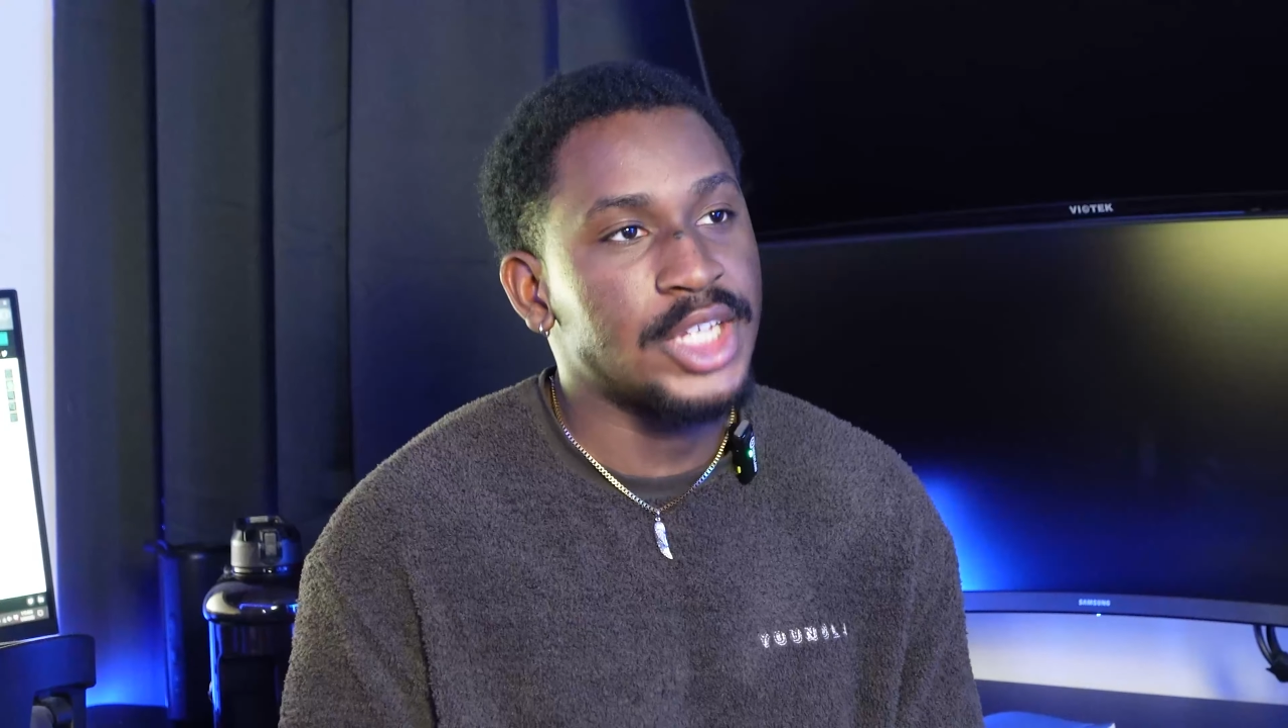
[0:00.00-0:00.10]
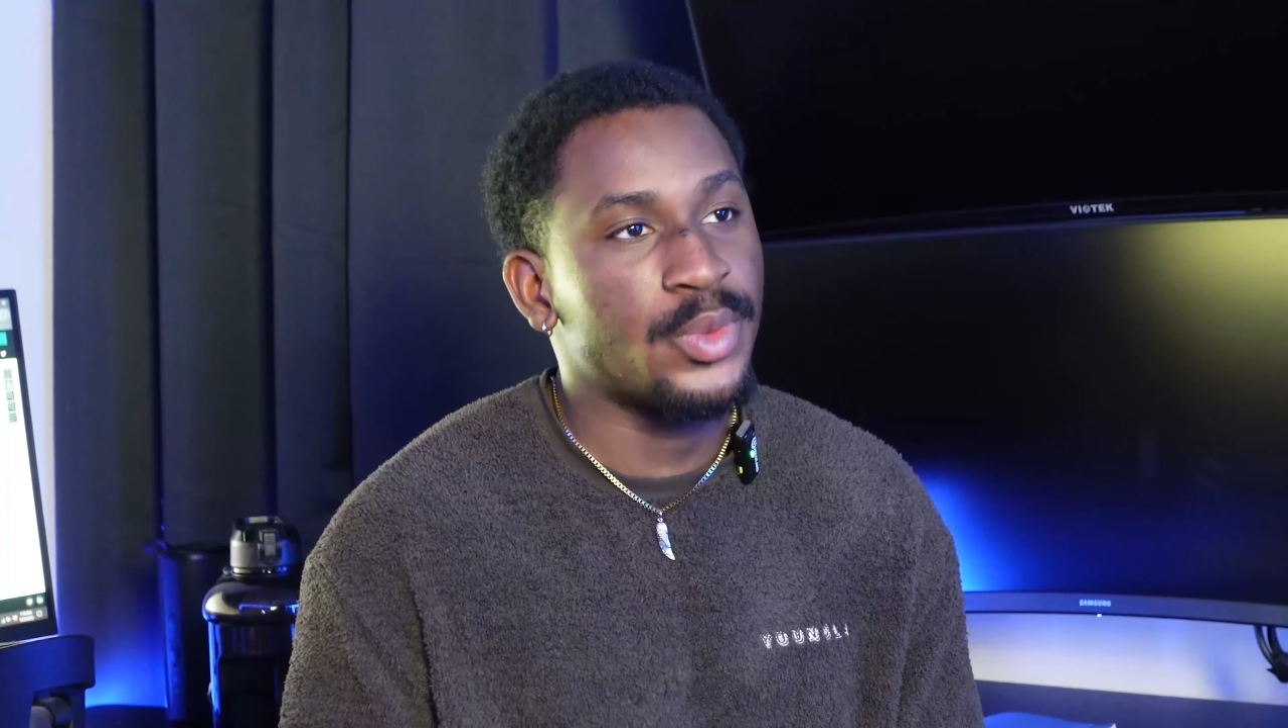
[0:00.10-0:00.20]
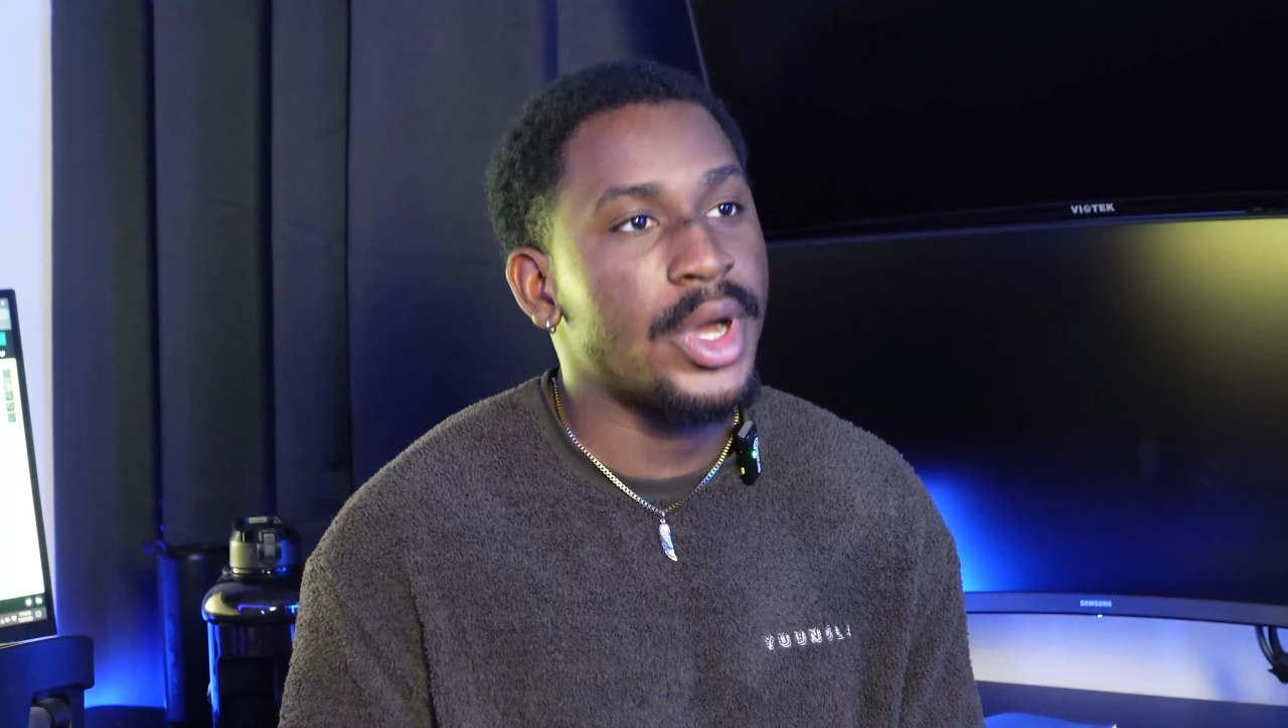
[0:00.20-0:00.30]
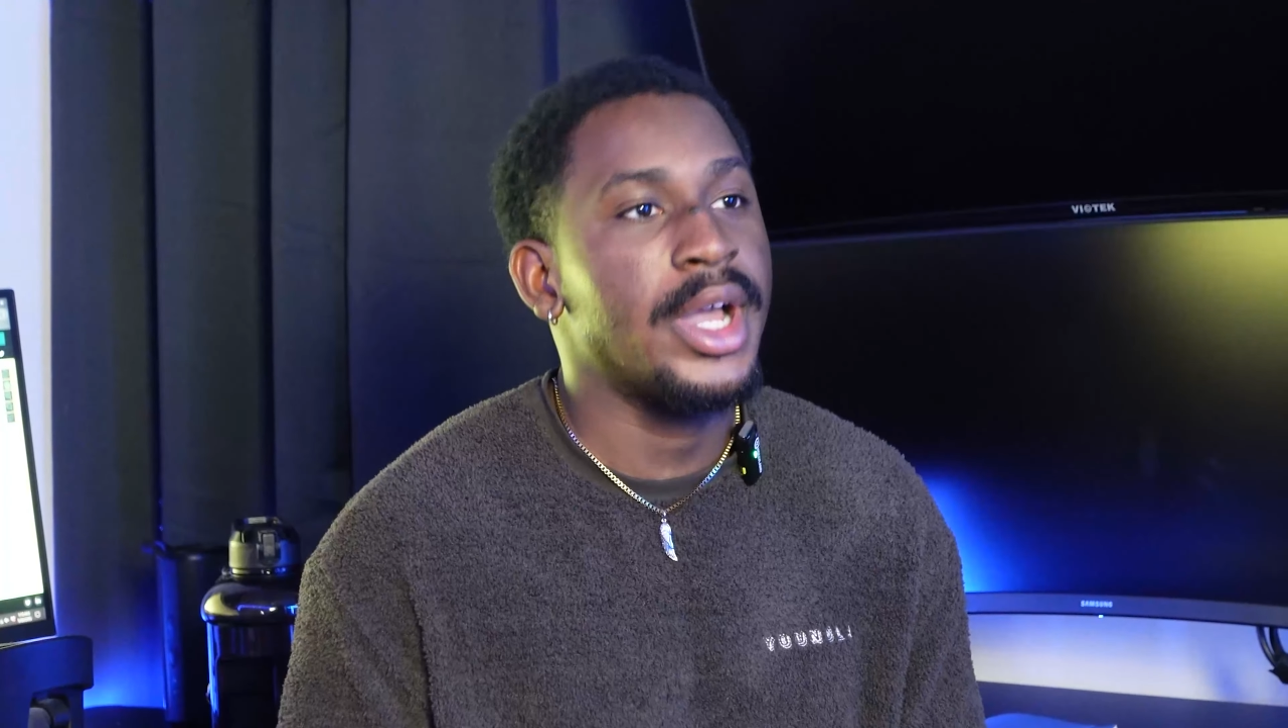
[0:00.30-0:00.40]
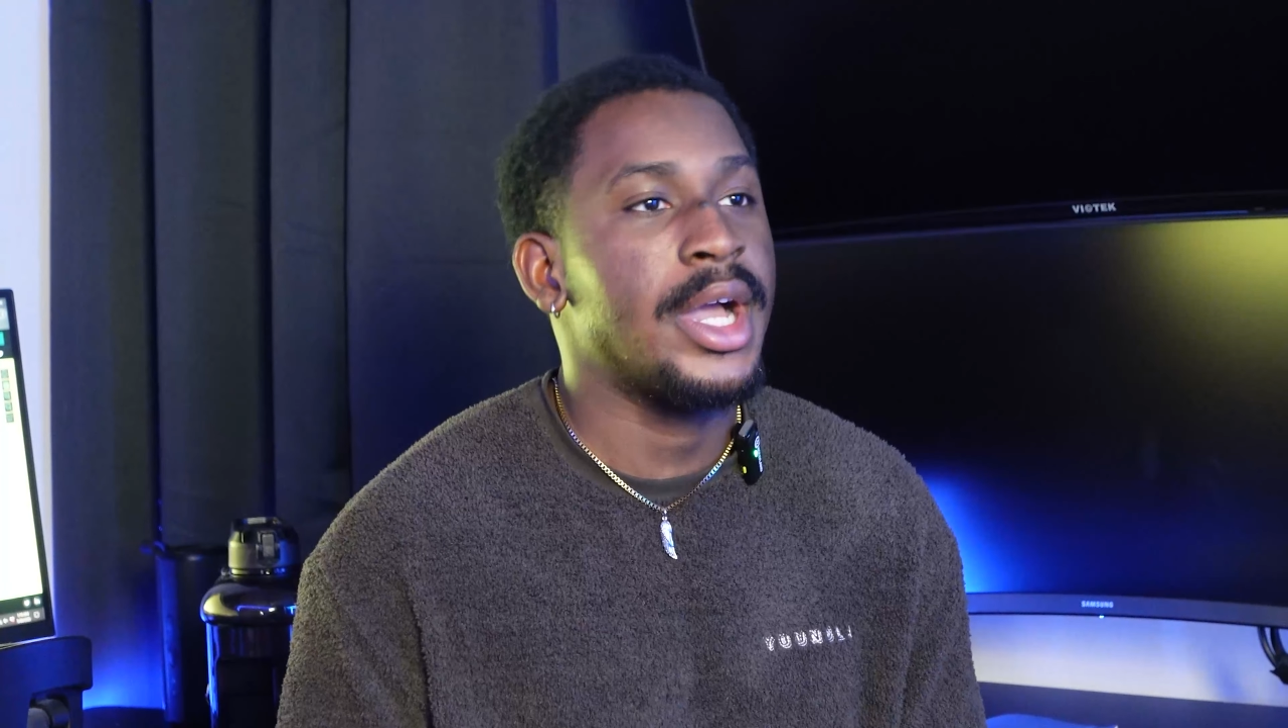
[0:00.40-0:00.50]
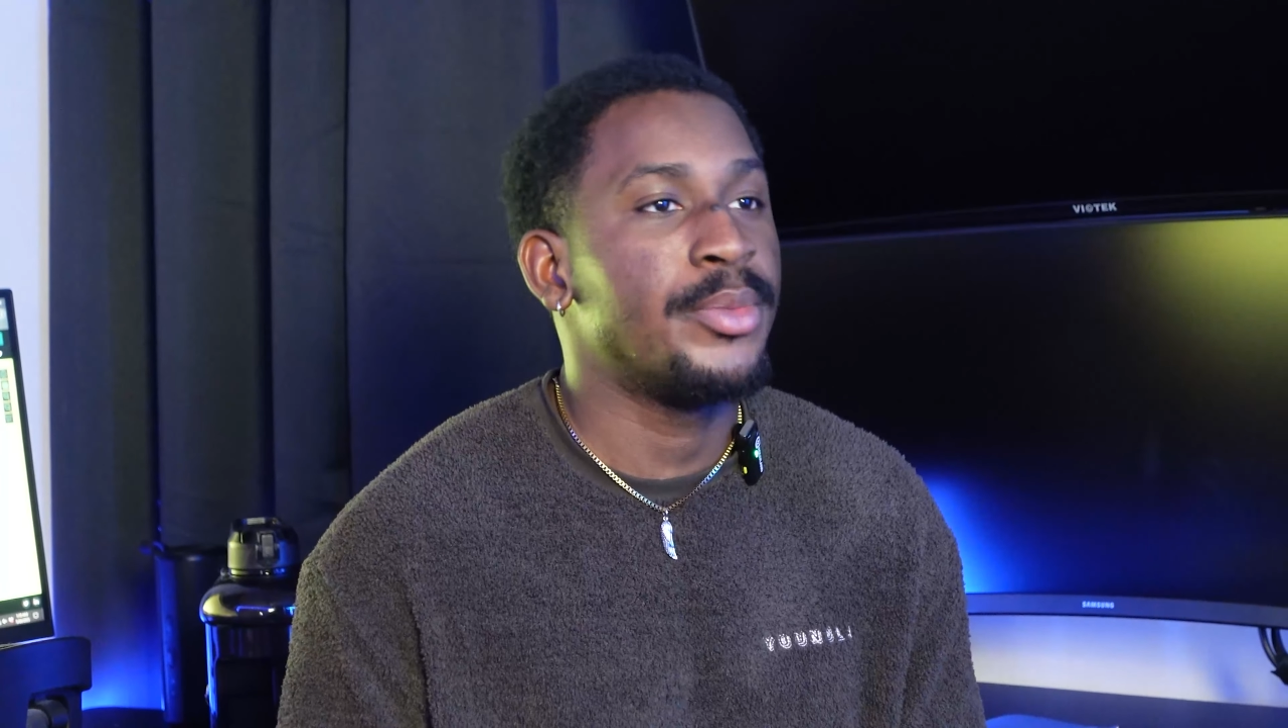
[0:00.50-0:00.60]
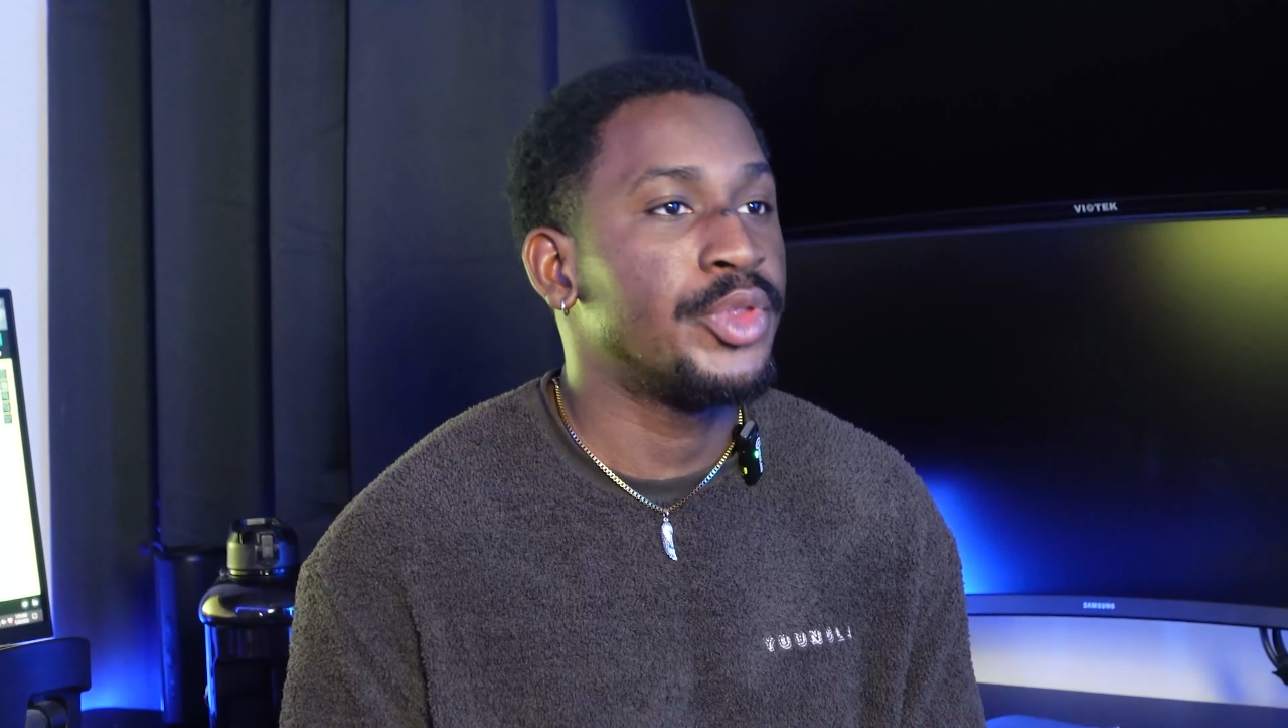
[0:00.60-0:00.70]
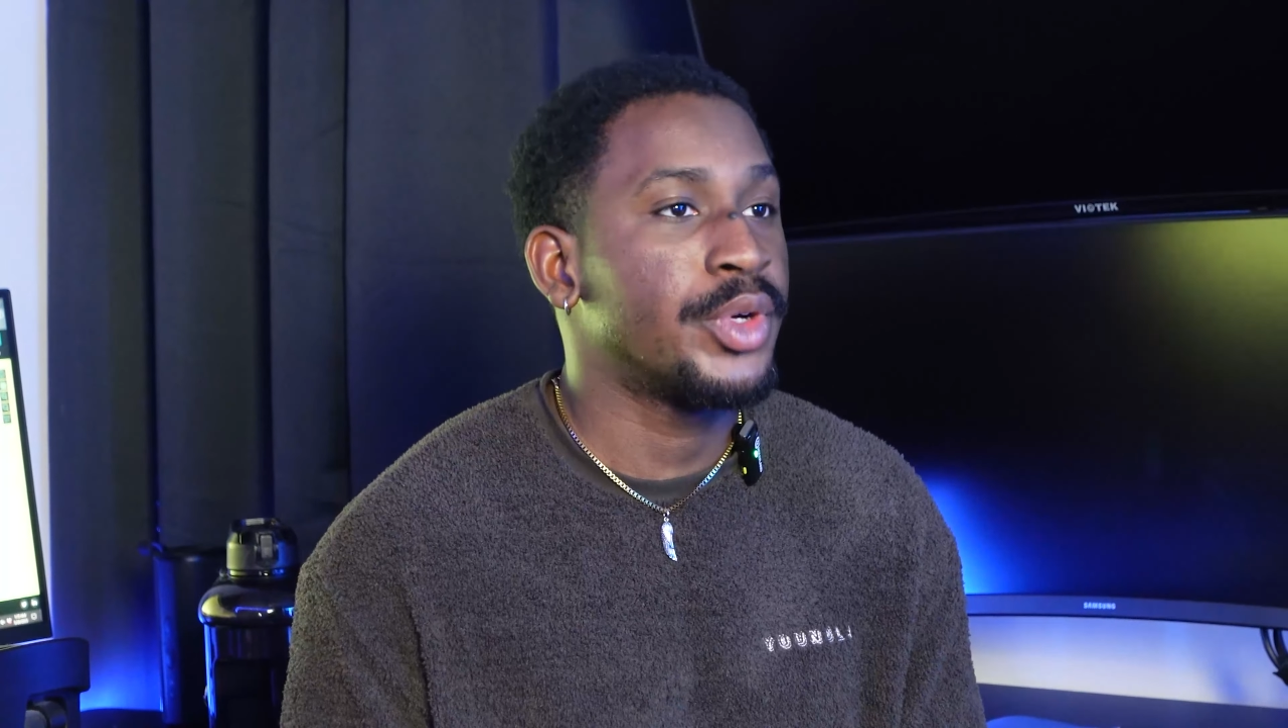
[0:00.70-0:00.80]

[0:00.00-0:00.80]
That's why I'm